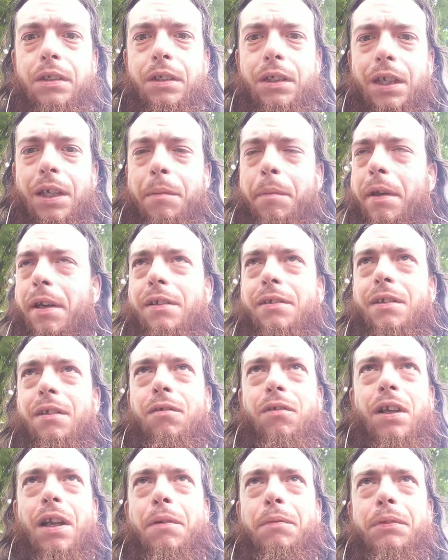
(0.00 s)
Emails and
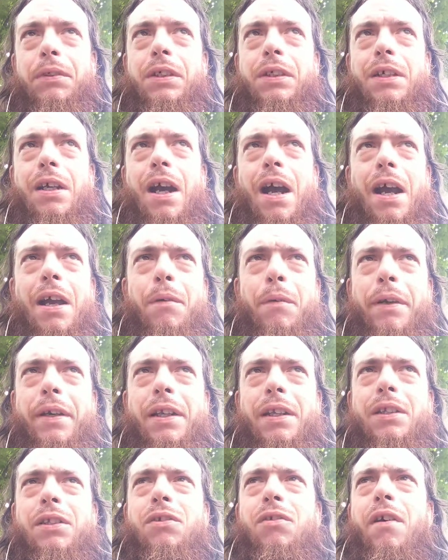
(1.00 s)
whatever. I
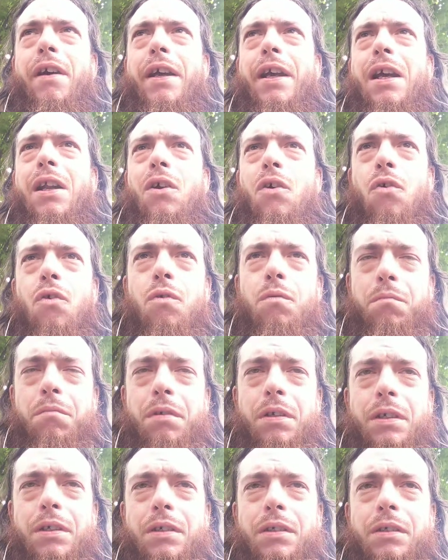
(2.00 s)
waited till I got home.
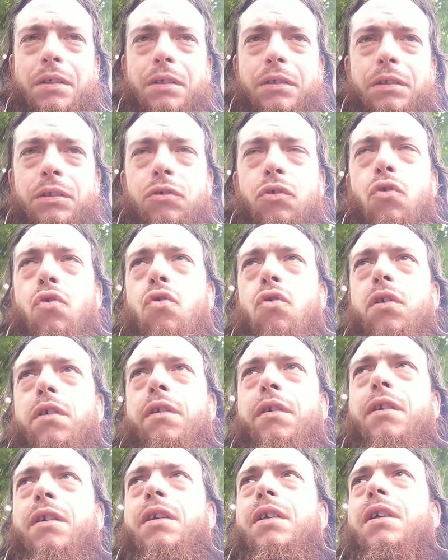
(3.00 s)

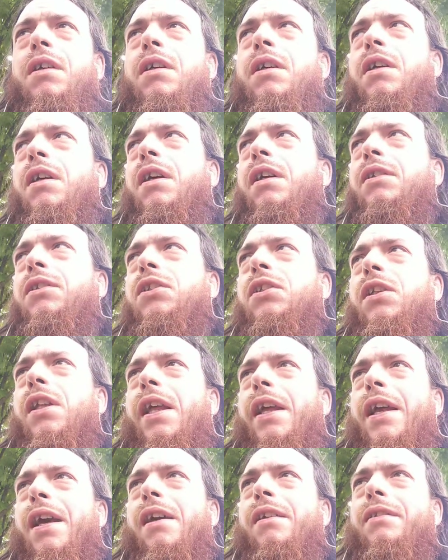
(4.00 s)
Or until
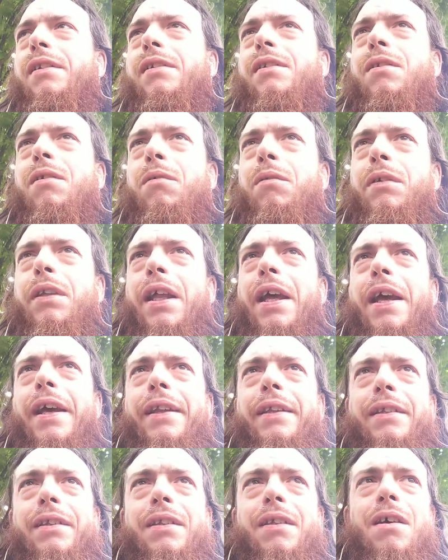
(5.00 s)
I got the server that
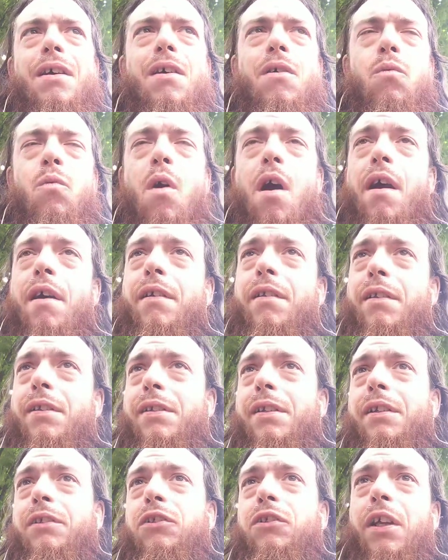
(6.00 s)
had wireless
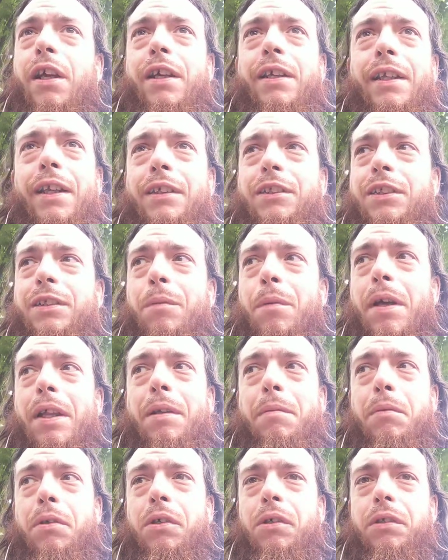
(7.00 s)
internet connection
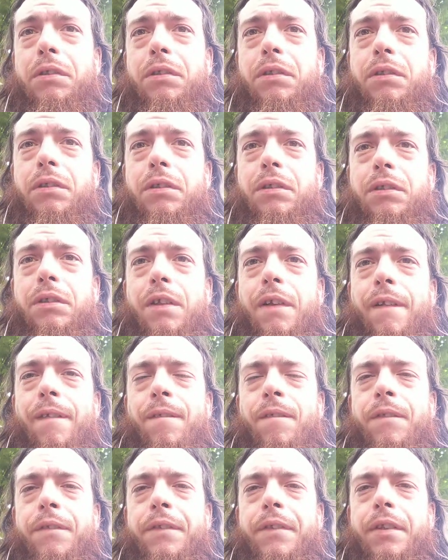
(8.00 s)
available.
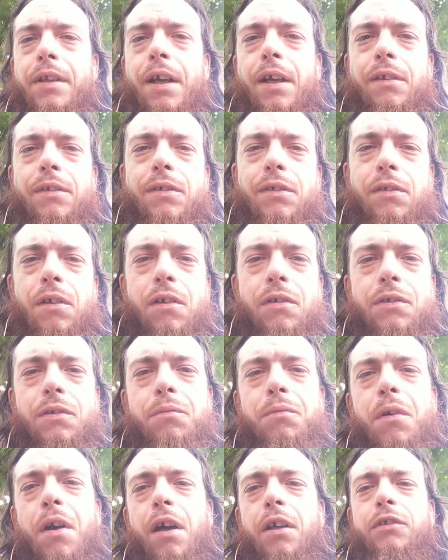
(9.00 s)
Now, as to those at
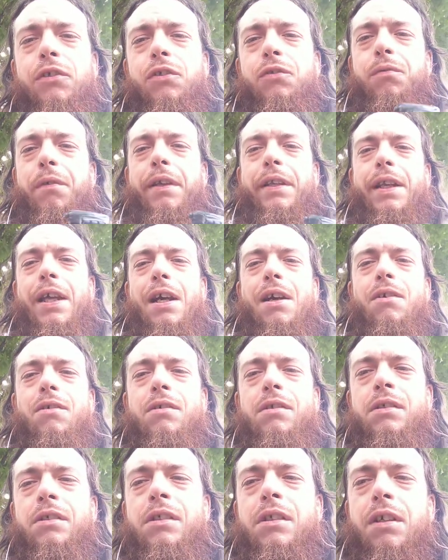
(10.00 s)
Rogers right now,
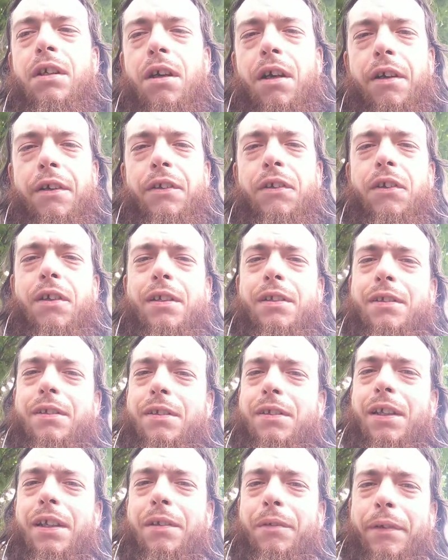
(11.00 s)
are you
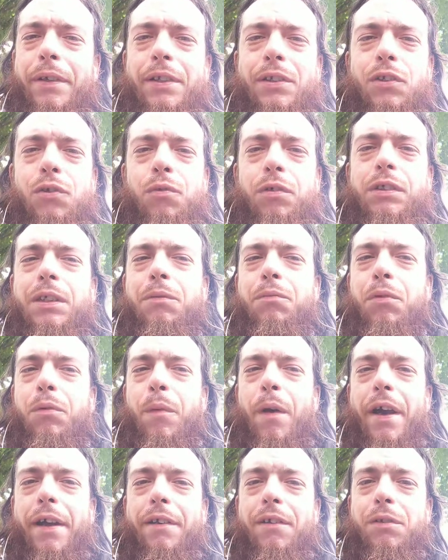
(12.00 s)
considering switching
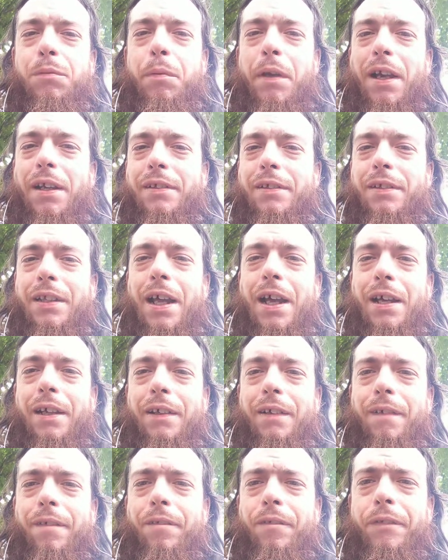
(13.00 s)
providers because of that?
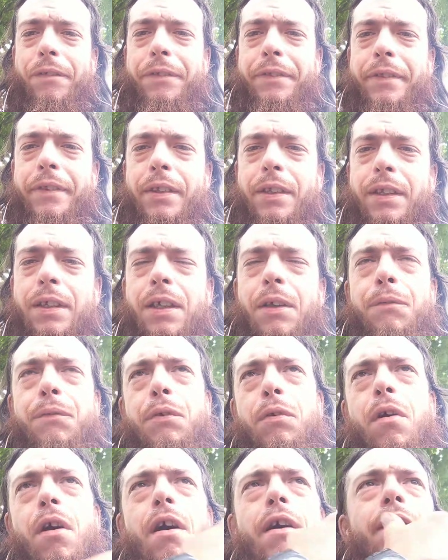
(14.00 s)
If
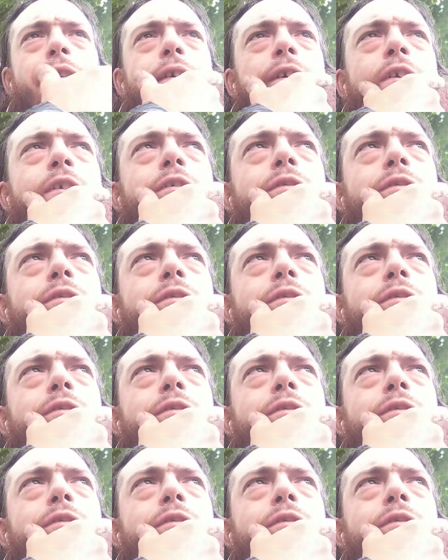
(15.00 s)
you are,